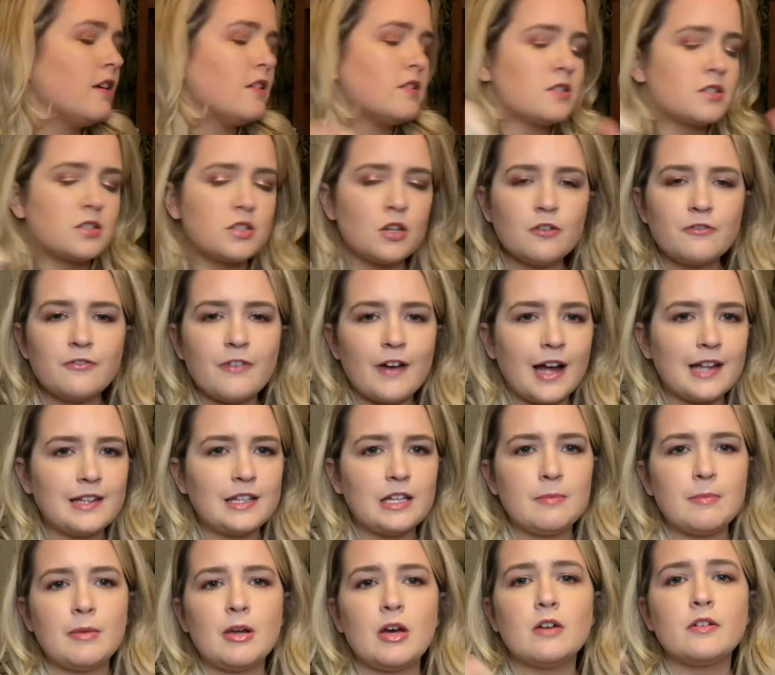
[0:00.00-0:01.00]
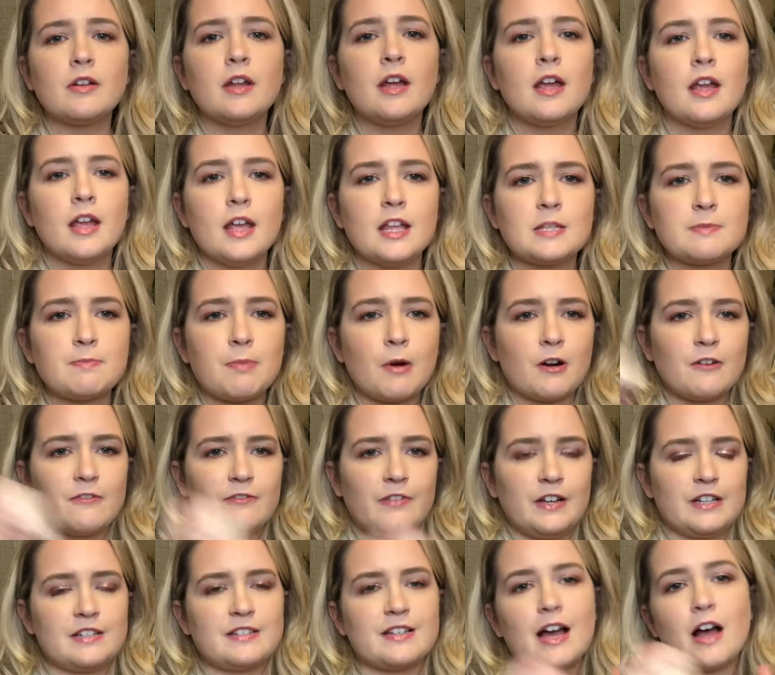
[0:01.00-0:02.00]
So finely milled, it's
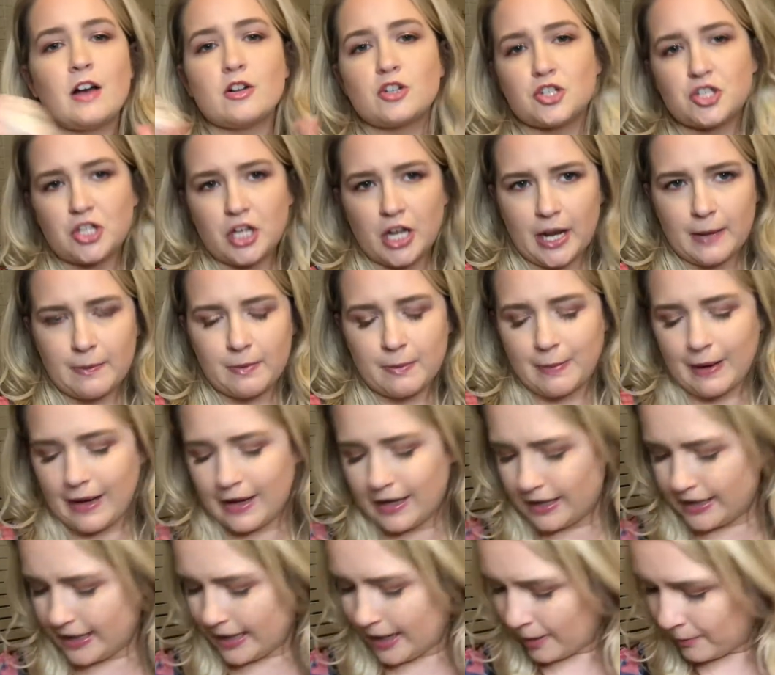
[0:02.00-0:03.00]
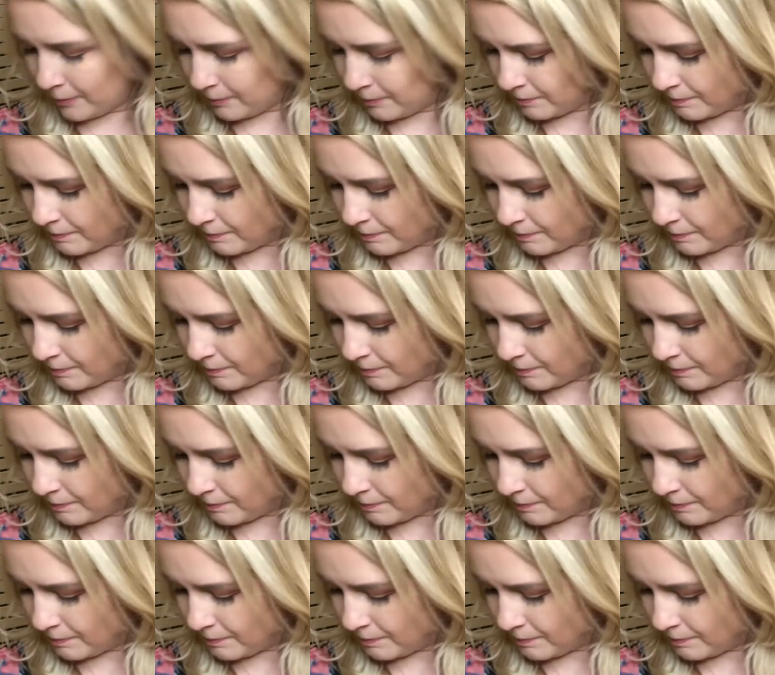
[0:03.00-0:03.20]
perfect. I'll shut up about it now.